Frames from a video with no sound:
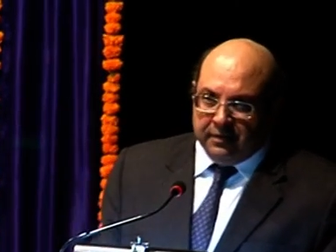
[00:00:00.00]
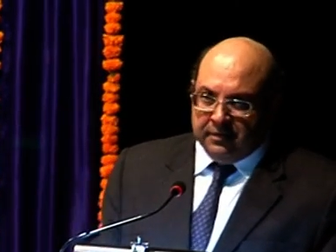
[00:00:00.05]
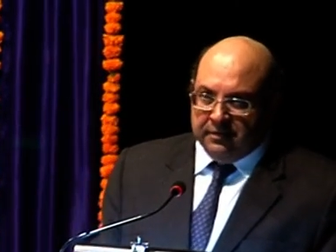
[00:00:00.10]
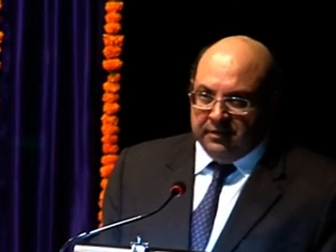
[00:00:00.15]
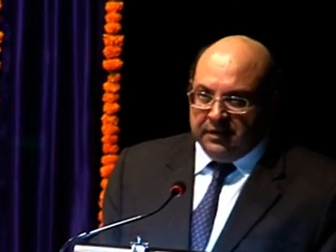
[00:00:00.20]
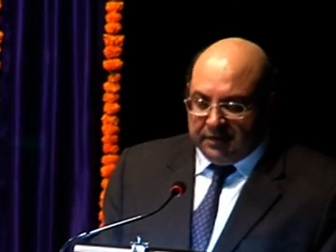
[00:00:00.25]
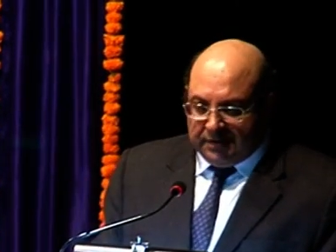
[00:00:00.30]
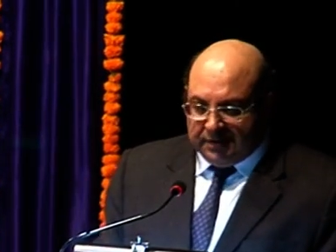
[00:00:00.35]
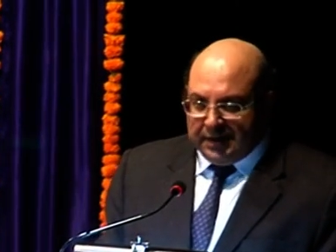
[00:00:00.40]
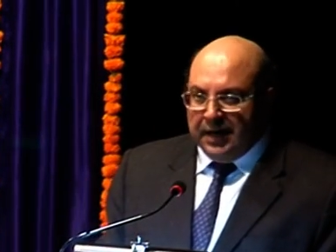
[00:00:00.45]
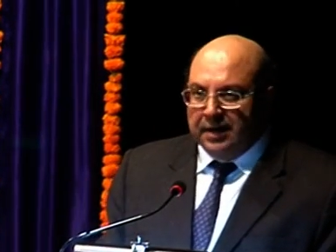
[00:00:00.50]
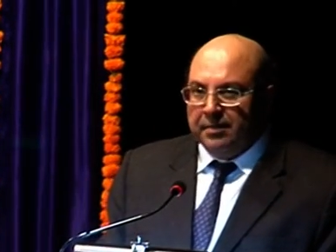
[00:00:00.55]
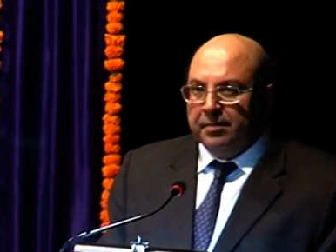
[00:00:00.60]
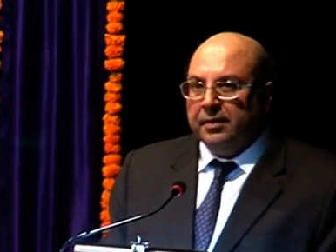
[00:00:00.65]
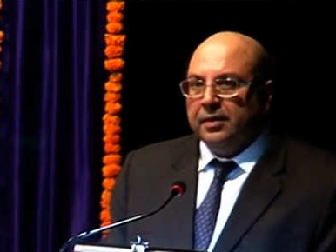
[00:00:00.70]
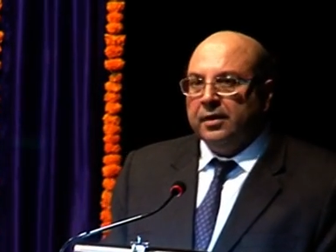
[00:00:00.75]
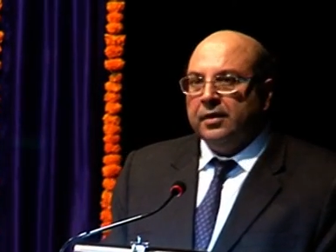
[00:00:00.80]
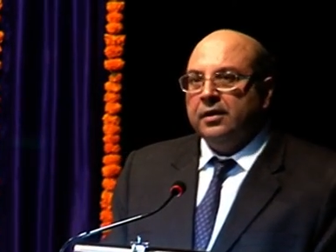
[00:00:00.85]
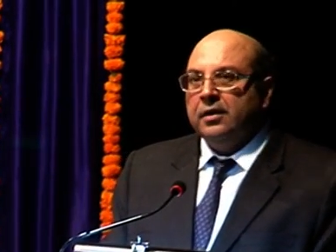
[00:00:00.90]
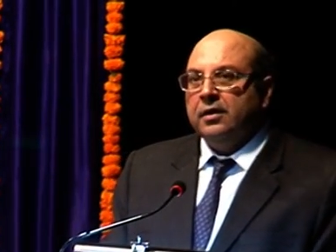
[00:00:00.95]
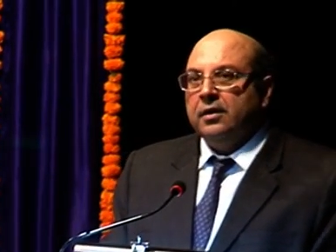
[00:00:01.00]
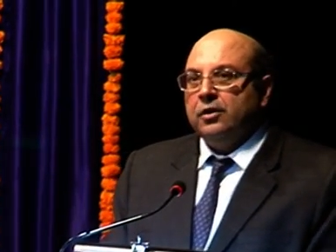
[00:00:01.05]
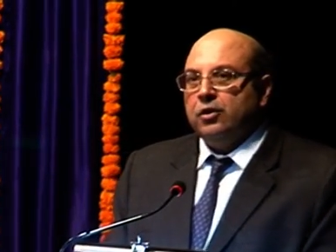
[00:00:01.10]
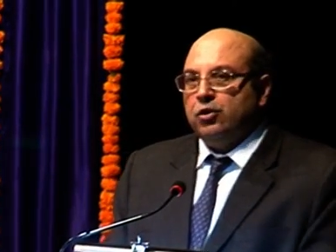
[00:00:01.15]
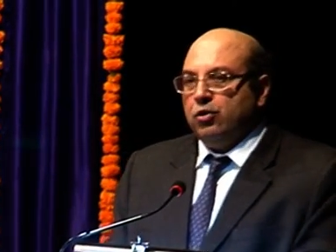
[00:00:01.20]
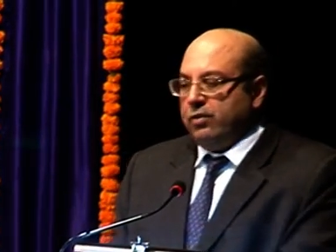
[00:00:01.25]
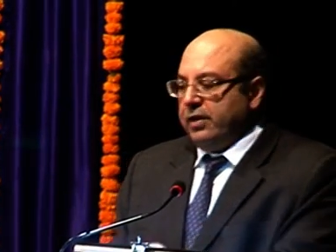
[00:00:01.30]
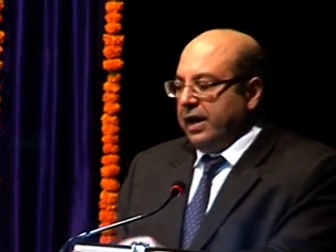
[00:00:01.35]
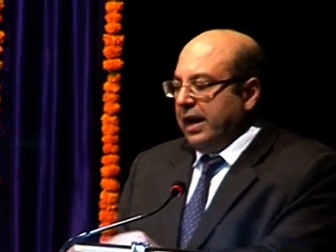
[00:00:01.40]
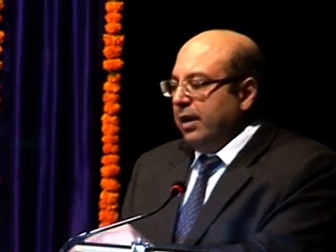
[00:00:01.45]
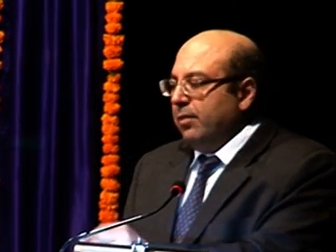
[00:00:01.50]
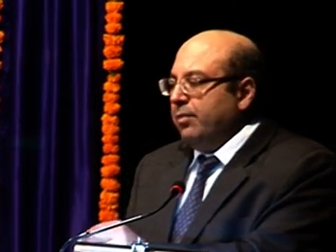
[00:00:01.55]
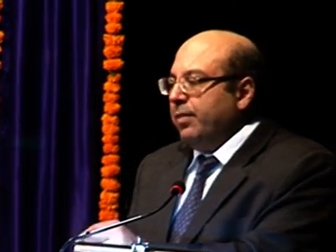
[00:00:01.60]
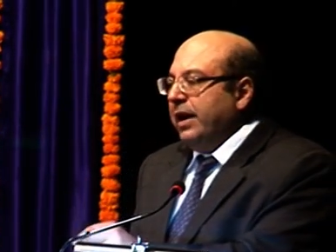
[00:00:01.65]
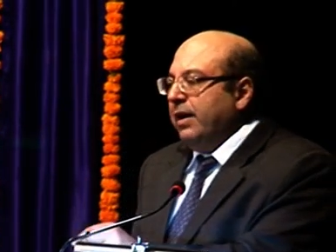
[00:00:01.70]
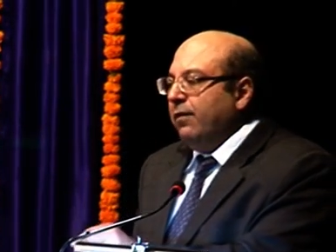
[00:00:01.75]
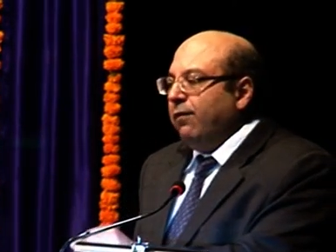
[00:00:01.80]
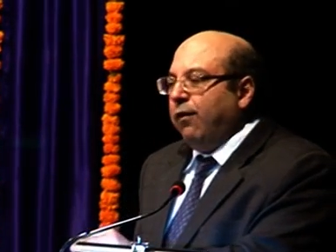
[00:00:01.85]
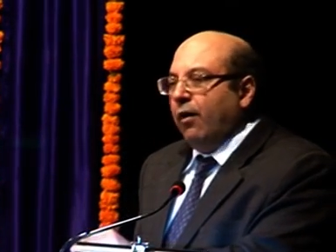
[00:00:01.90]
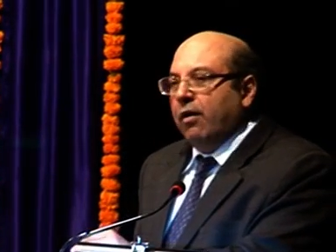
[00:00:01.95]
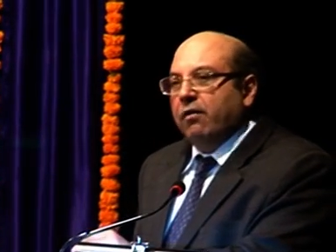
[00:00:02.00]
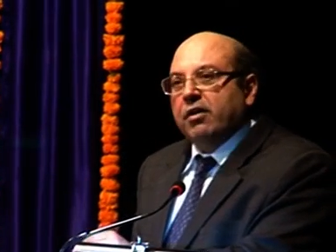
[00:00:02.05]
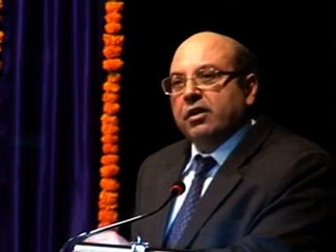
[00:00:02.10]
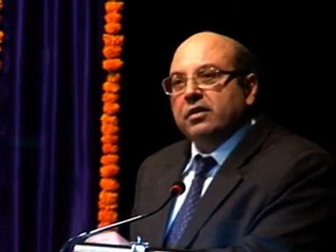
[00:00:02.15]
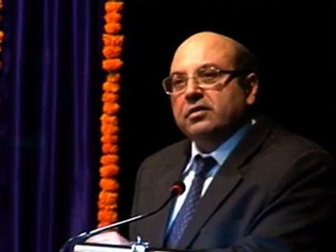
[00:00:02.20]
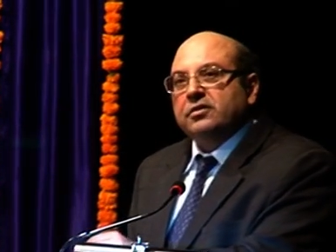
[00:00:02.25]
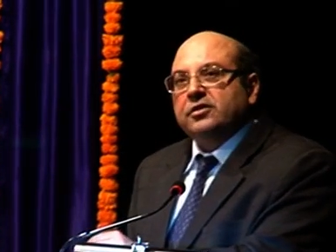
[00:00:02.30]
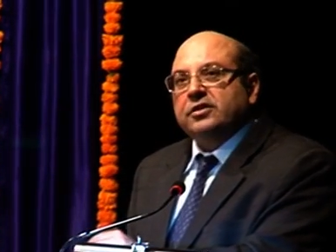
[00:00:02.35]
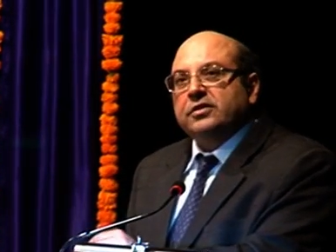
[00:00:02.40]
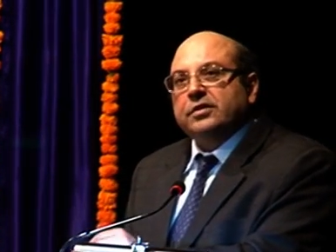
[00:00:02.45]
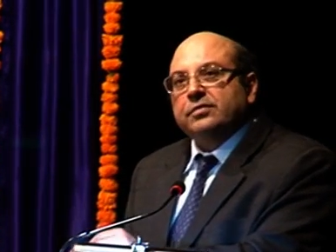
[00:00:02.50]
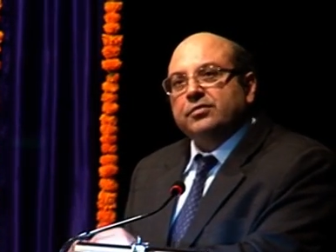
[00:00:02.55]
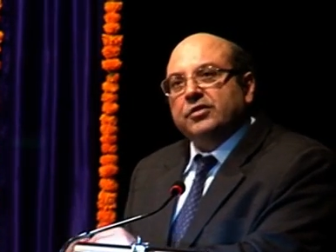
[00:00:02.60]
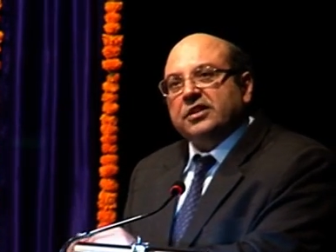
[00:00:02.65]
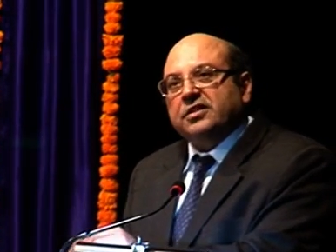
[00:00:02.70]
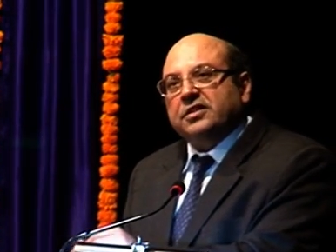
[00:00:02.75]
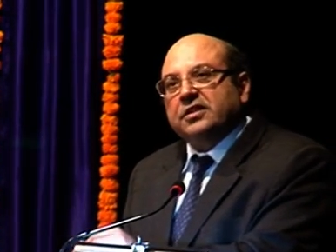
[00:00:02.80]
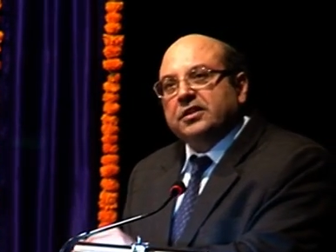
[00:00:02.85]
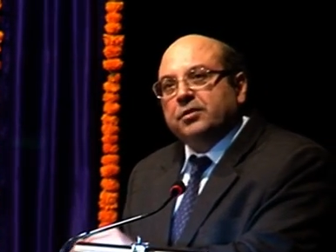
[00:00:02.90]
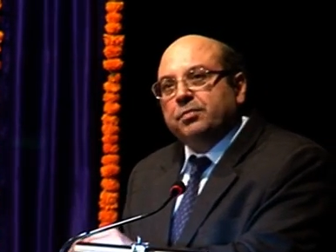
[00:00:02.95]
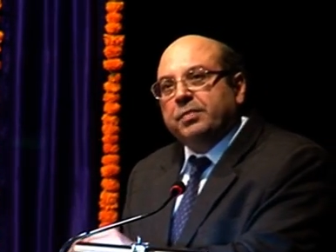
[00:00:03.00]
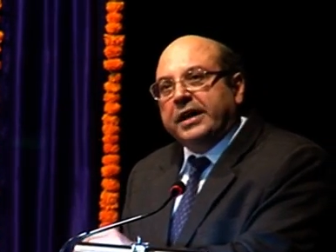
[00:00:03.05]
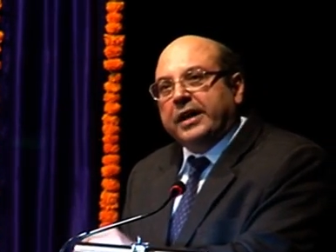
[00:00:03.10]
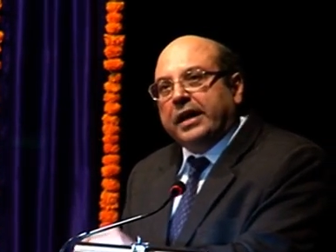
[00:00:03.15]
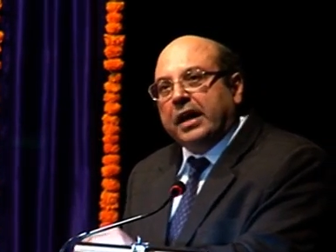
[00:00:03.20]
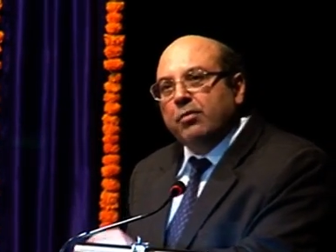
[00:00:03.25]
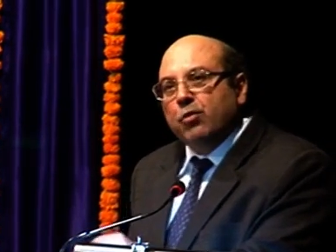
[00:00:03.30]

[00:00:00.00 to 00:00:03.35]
This time, to try and bring forward Justice B.K.